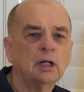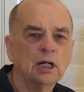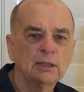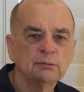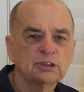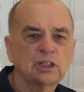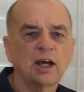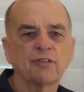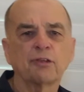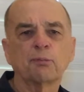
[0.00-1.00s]
I'm
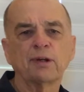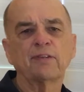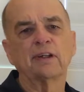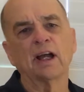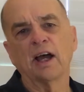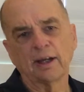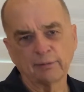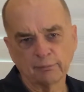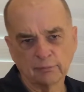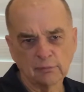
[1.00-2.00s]
Scott, the breathing guy.
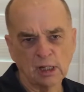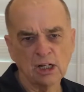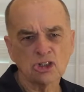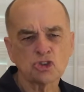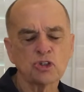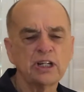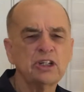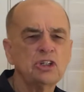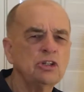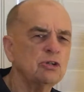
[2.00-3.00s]
I'll
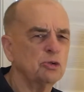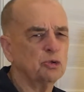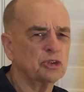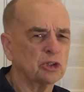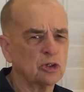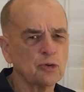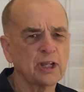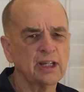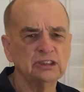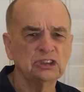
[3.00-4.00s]
train you to
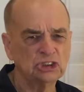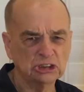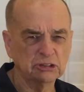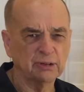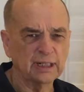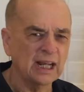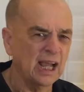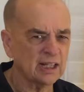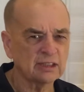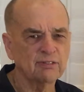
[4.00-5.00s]
locate, generate,
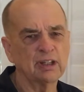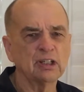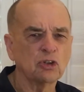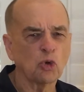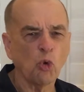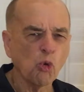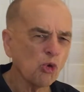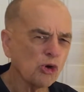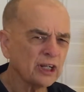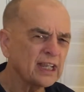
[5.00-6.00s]
activate
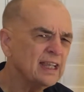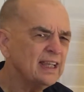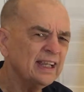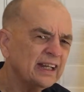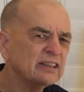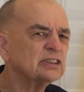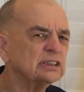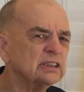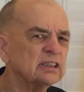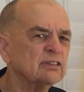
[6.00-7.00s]
core key
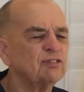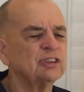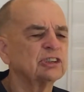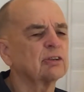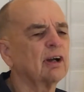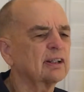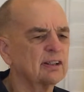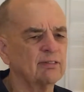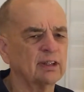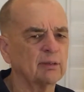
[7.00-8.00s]
energy in physical
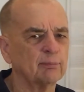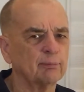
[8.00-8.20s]
activity.